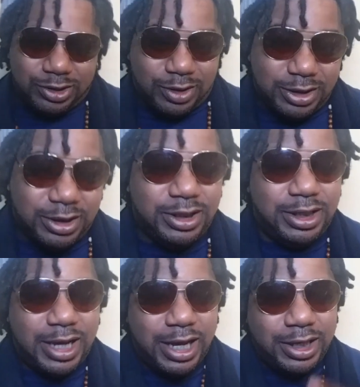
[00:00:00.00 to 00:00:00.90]
So other
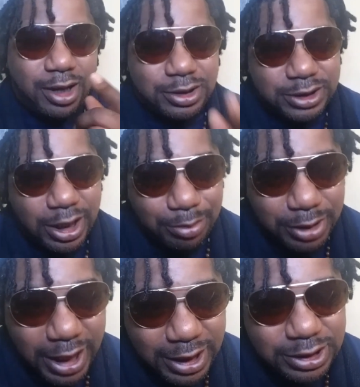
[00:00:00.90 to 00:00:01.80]
than that, y'all stay
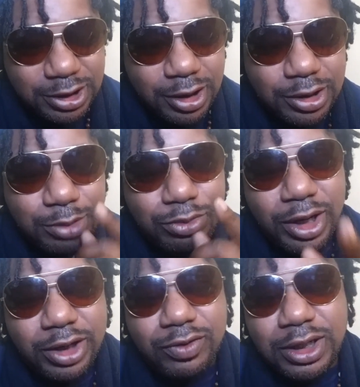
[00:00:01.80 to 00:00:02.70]
blessed. Your
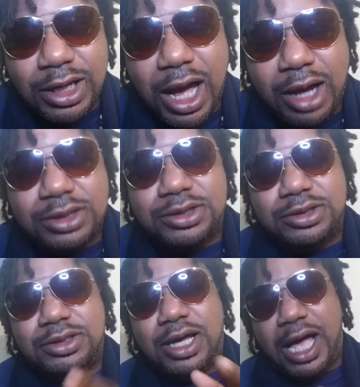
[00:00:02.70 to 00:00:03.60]
boy Gorilla
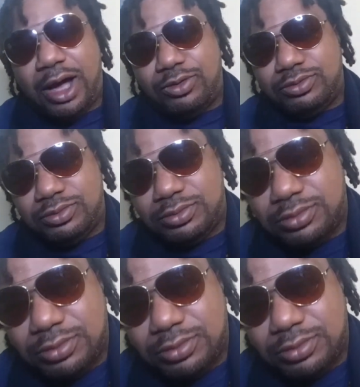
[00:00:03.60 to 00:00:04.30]
Locs out.